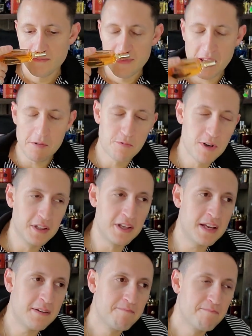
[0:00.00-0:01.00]
they
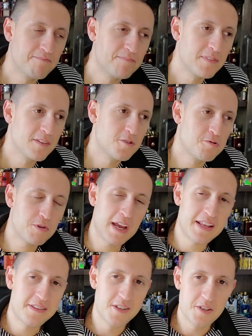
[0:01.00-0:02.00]
really
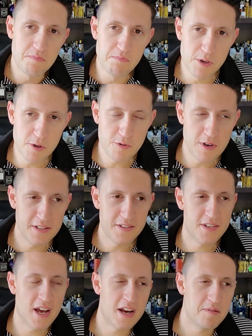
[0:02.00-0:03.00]
create this mood
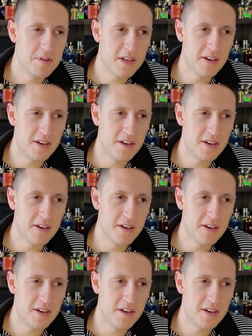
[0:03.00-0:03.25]
inside of me.